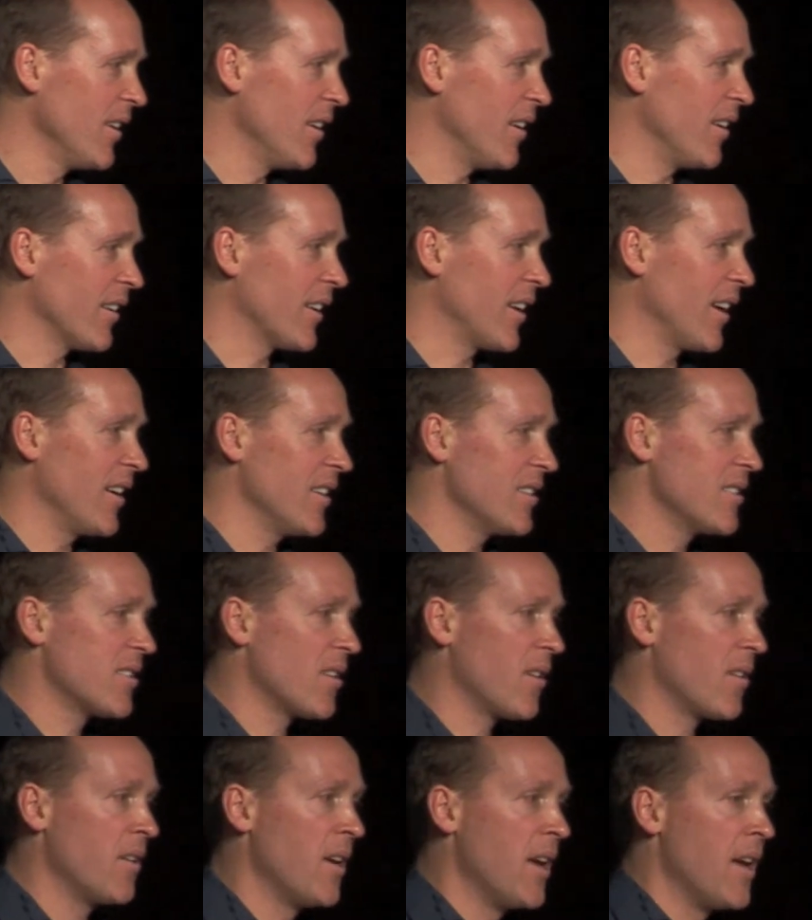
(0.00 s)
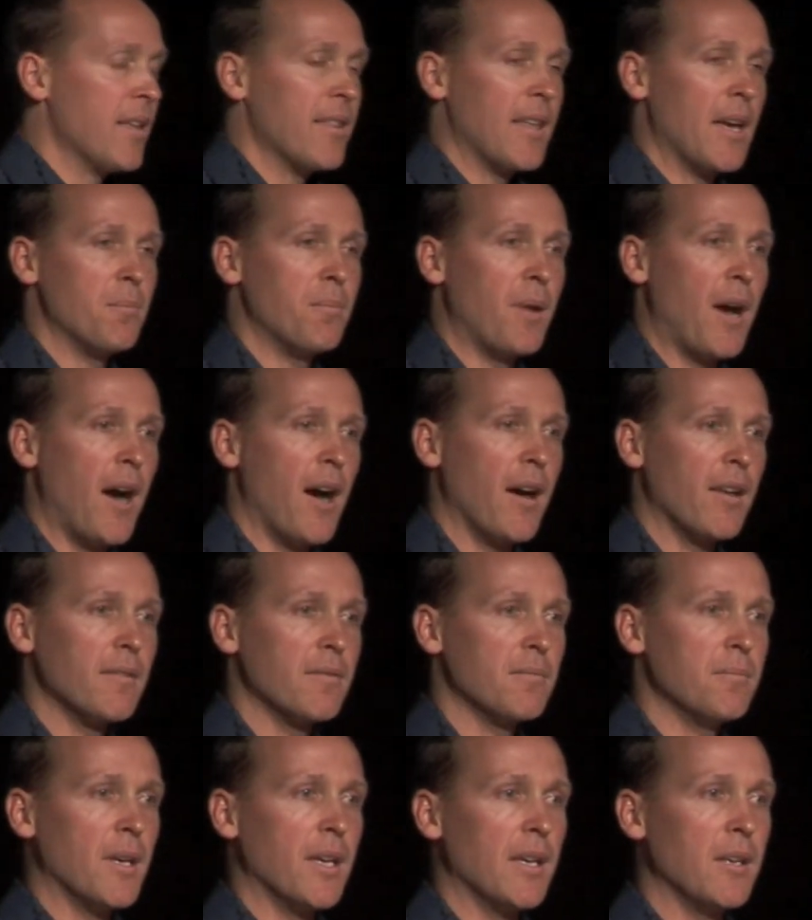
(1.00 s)
Okay, so that part
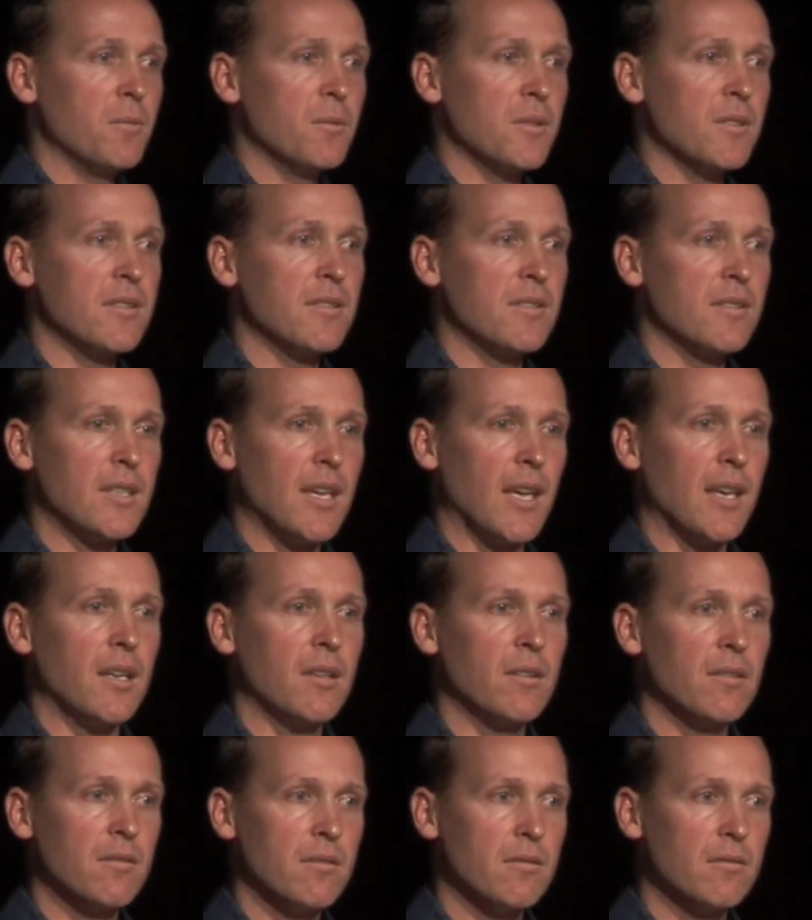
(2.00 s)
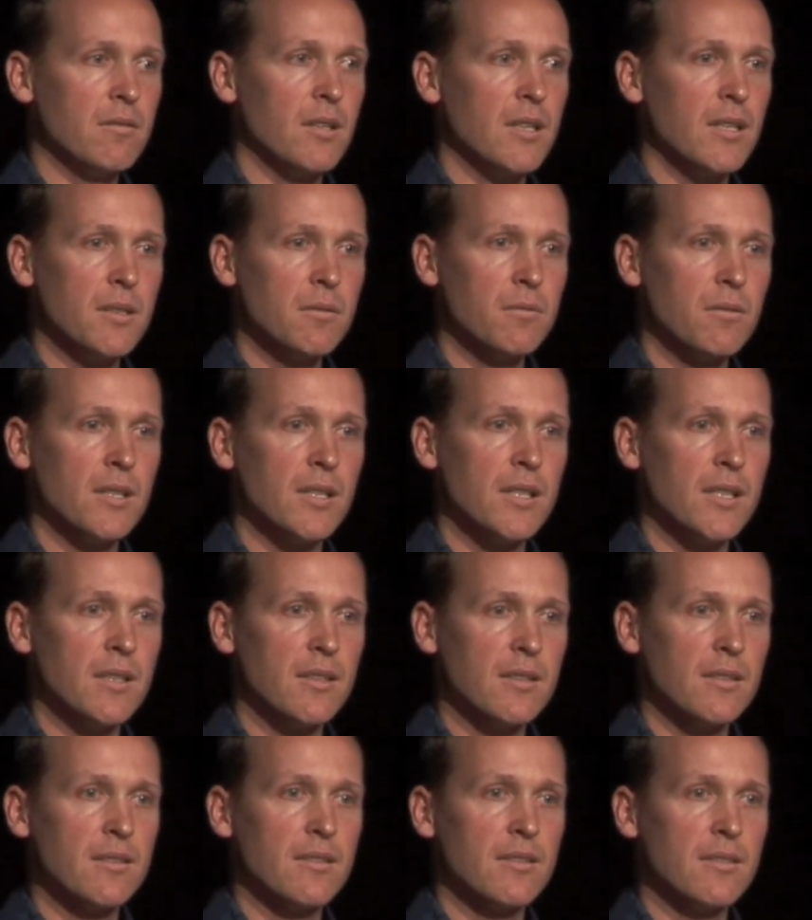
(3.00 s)
of me was getting really,
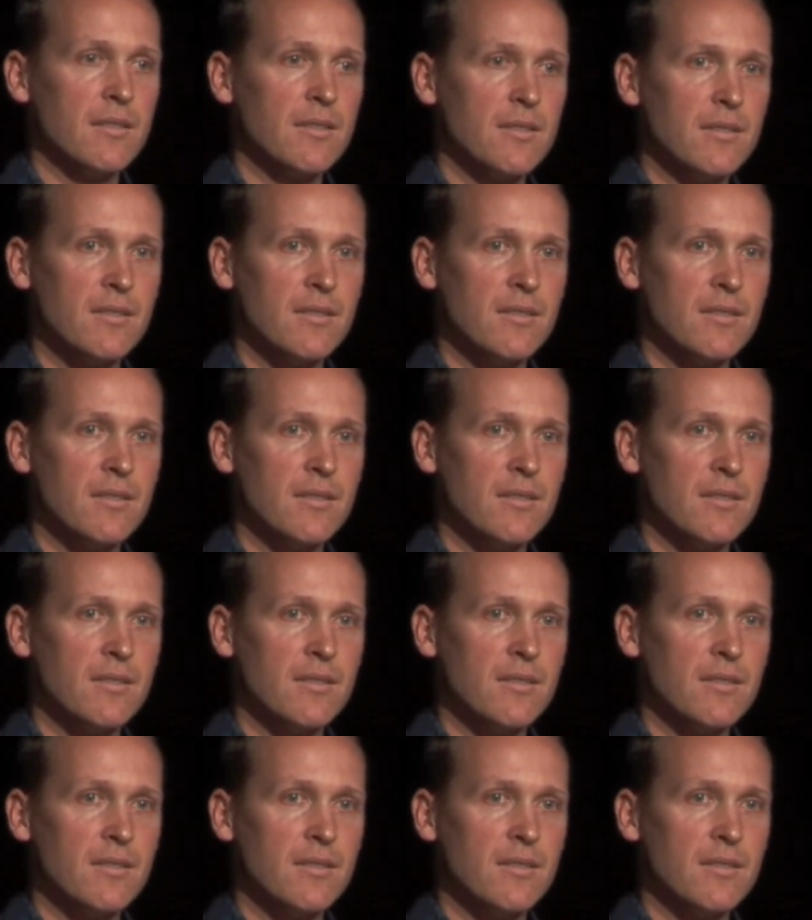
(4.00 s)
really